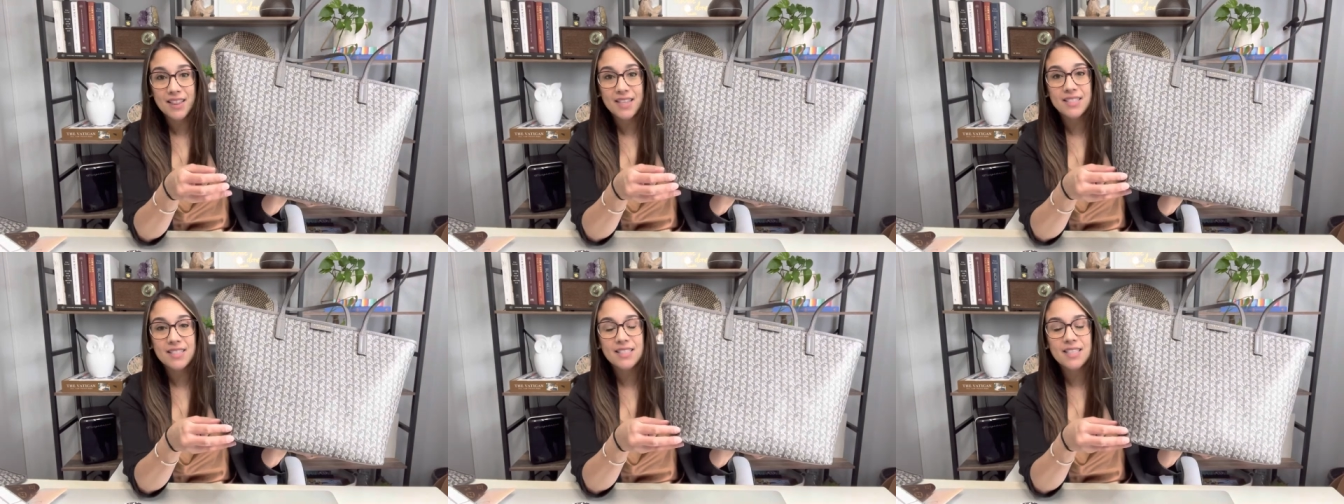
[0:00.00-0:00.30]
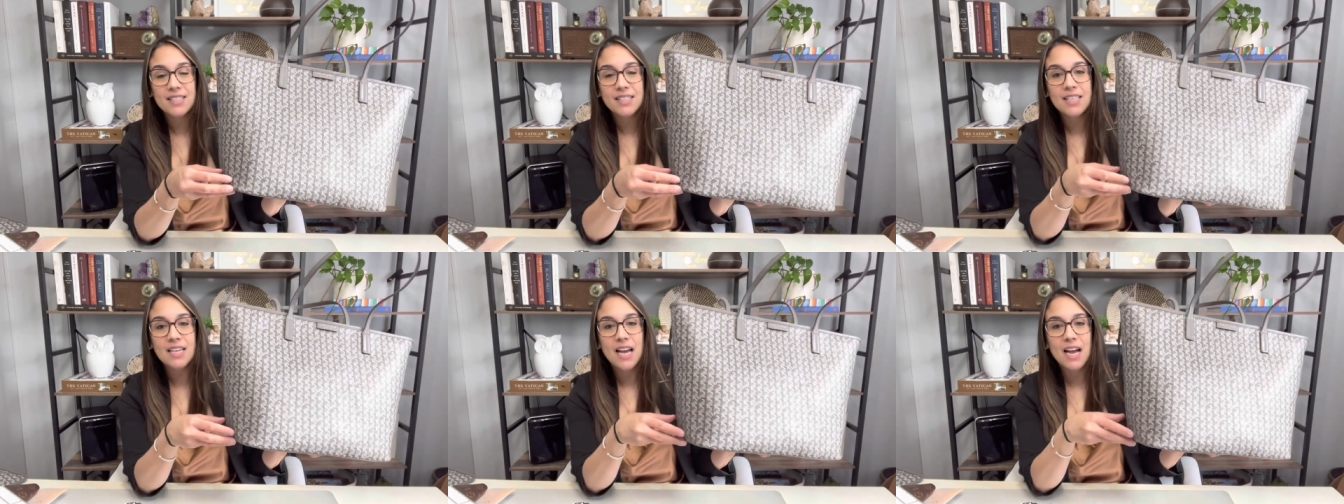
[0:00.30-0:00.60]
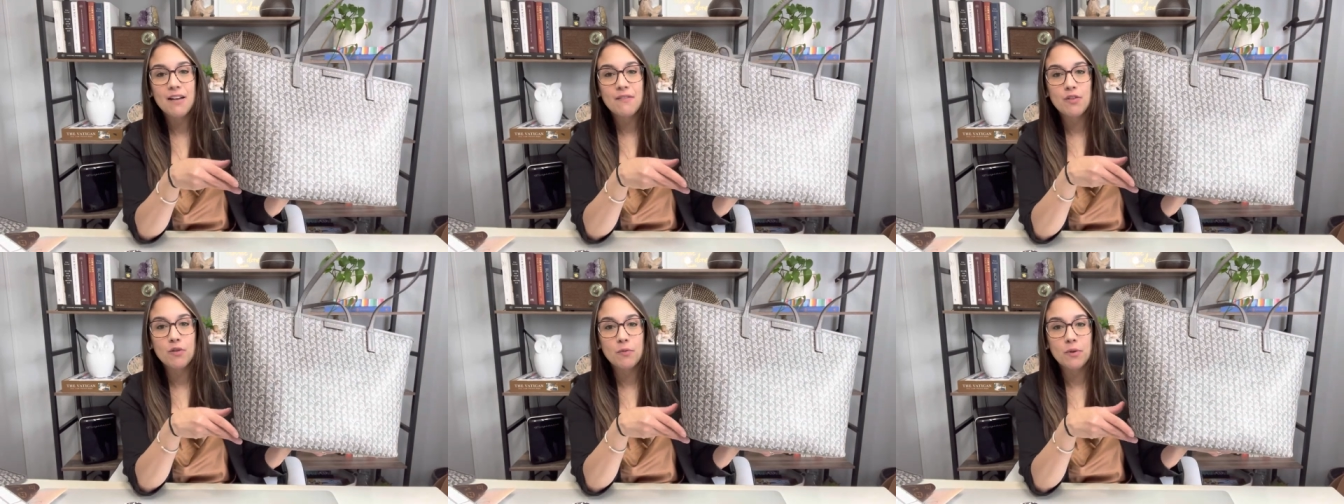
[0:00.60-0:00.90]
This doesn't
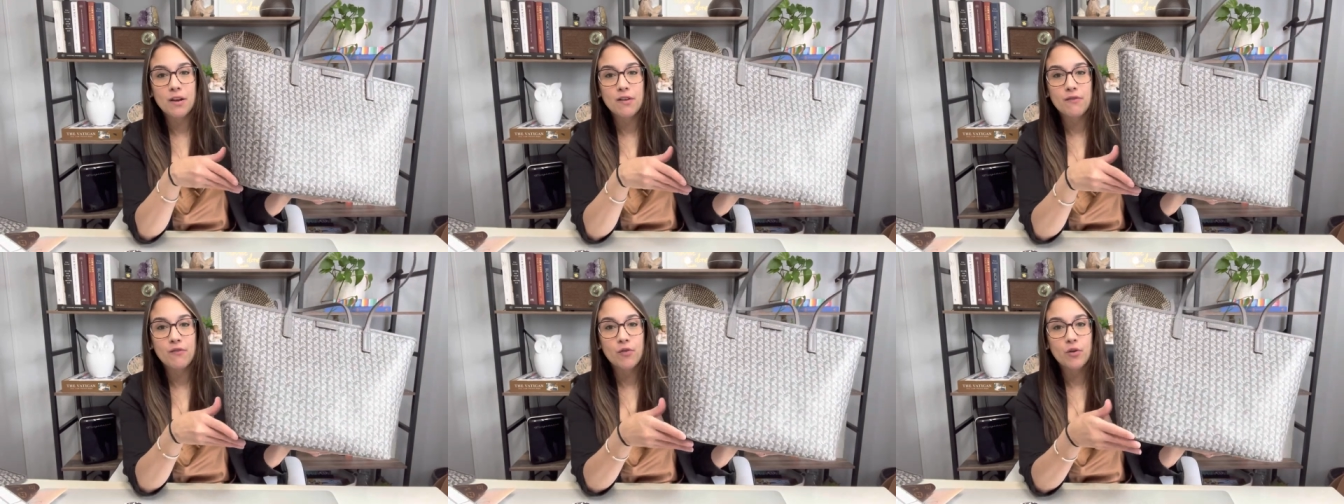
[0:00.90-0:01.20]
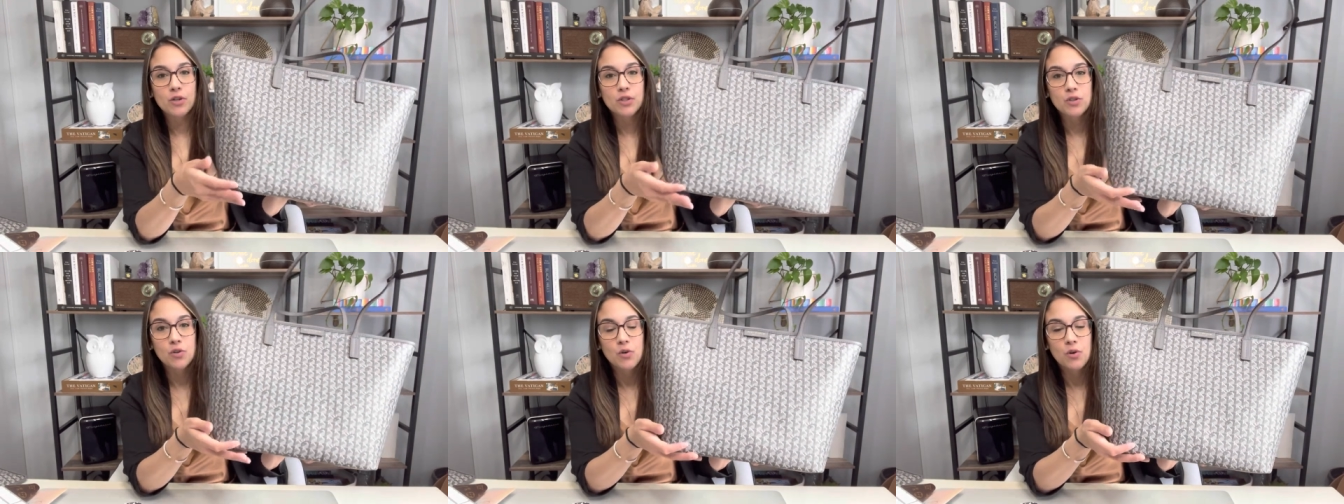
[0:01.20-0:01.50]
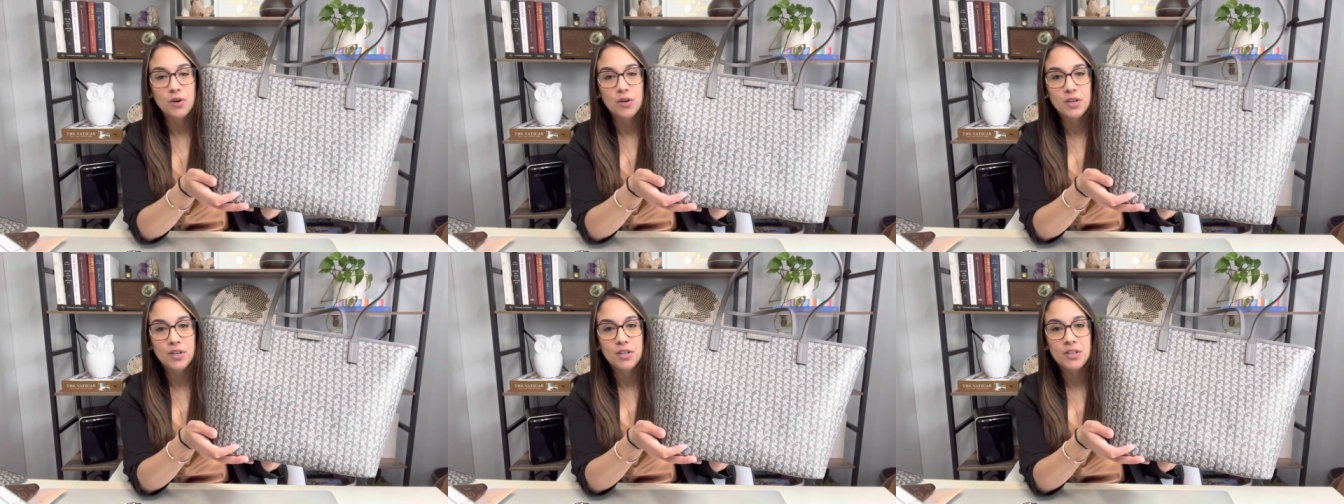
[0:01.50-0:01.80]
have the reinforced
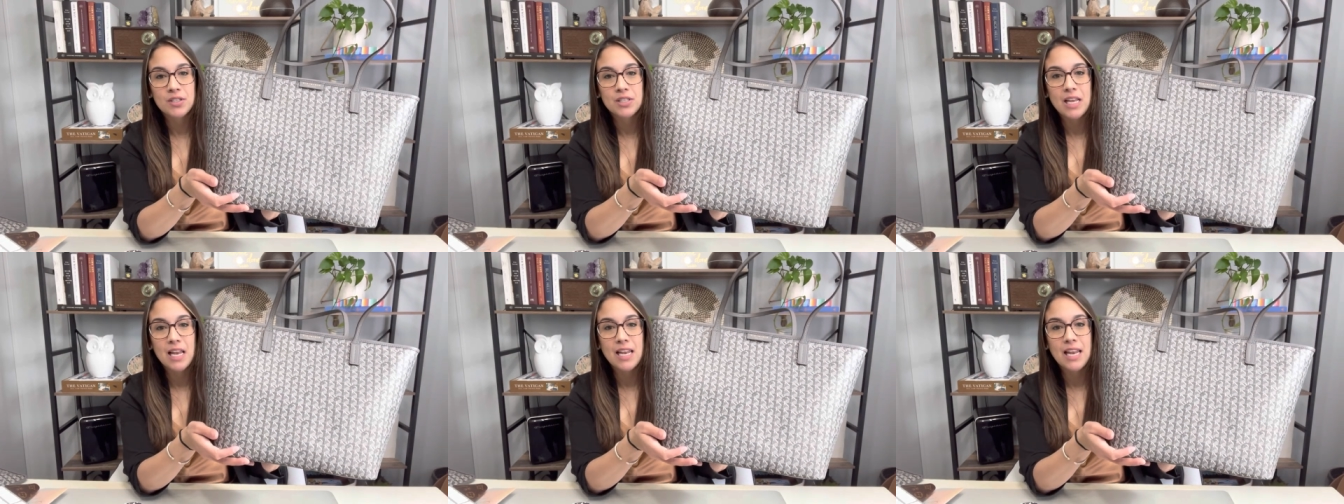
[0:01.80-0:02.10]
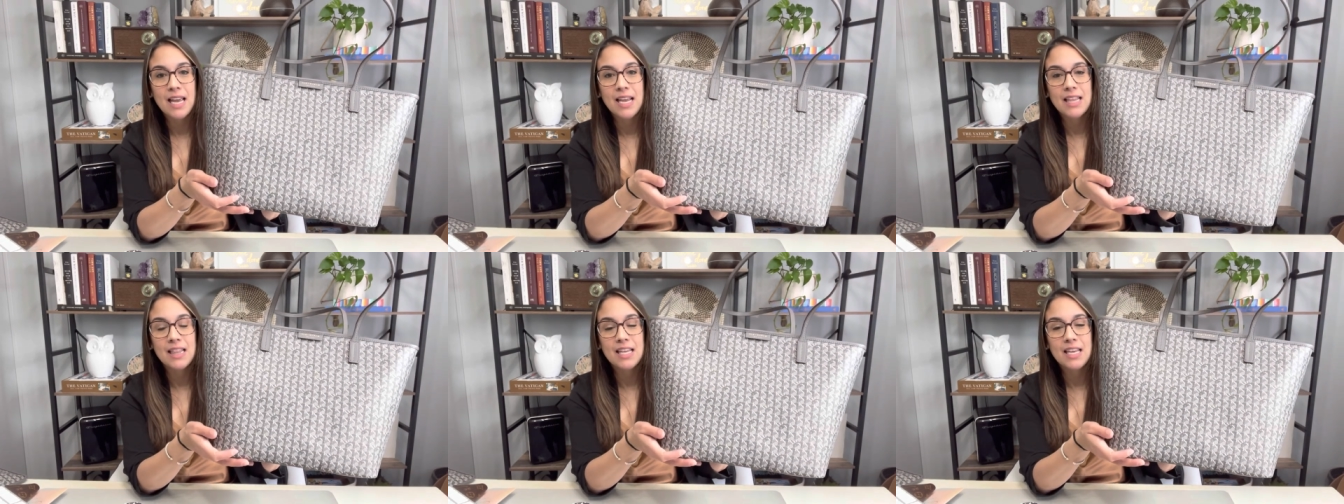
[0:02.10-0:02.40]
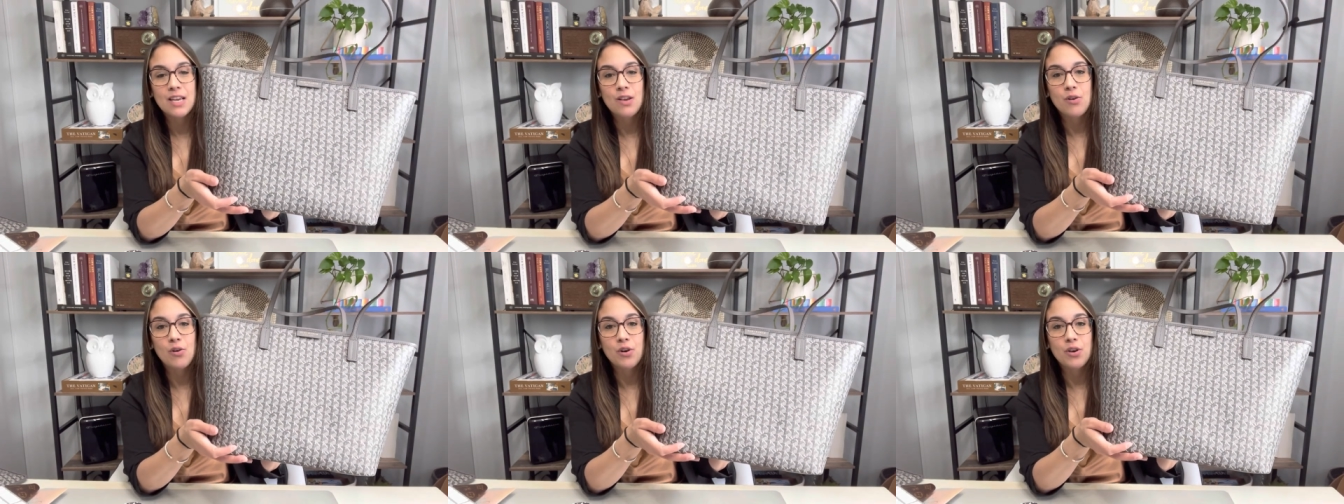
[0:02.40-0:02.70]
corners like
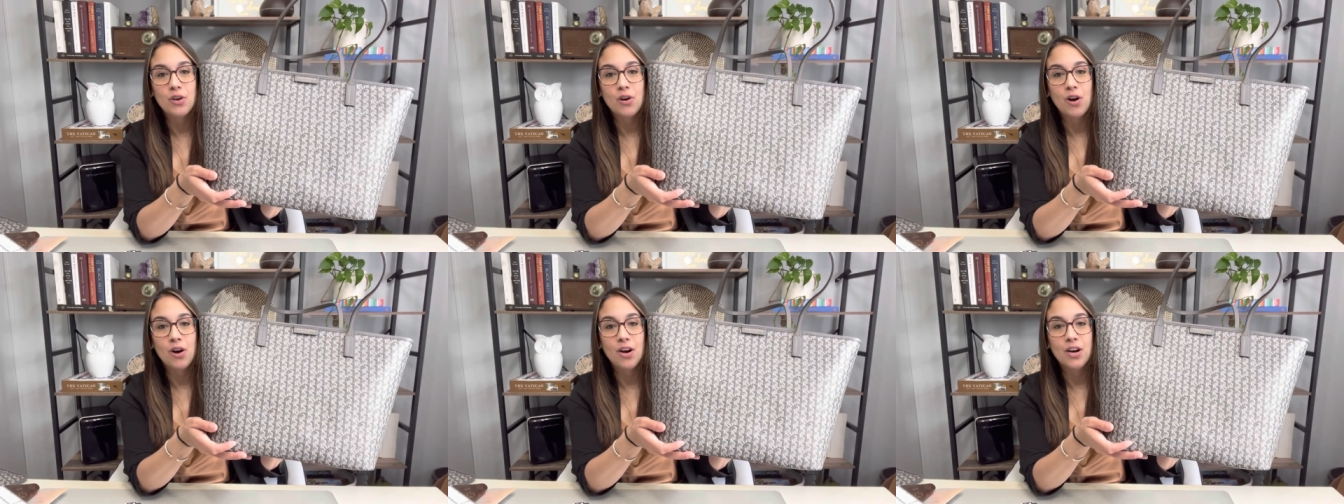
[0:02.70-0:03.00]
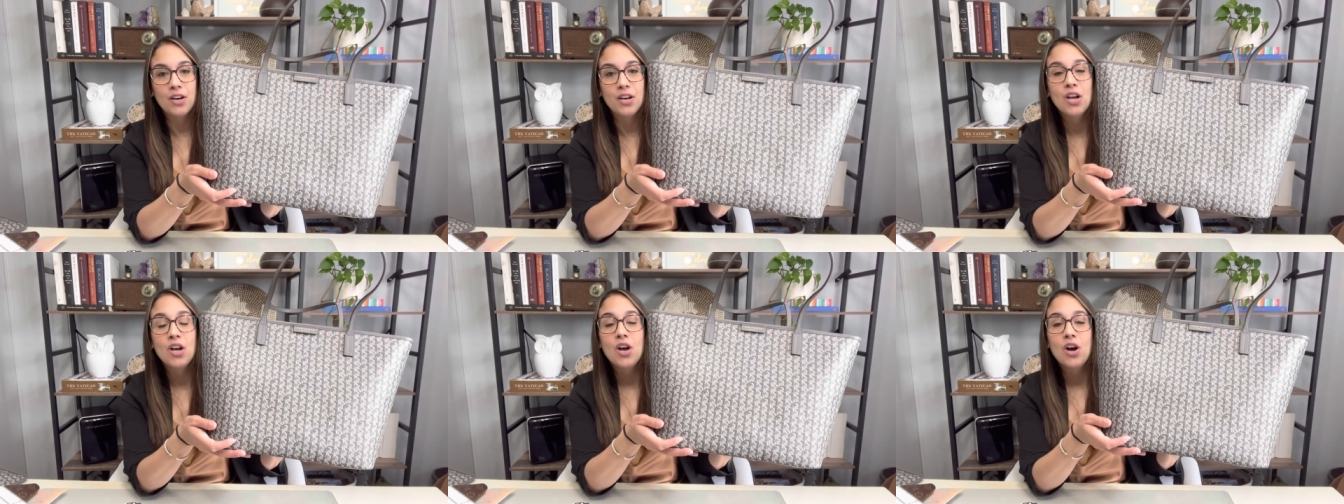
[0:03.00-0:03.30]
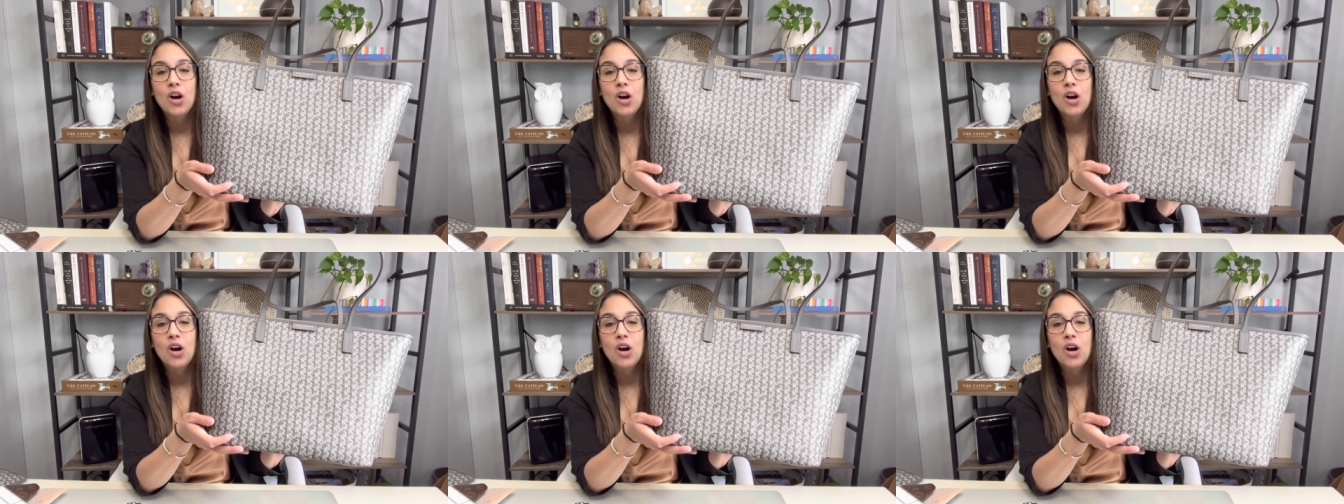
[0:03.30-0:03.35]
the Goyard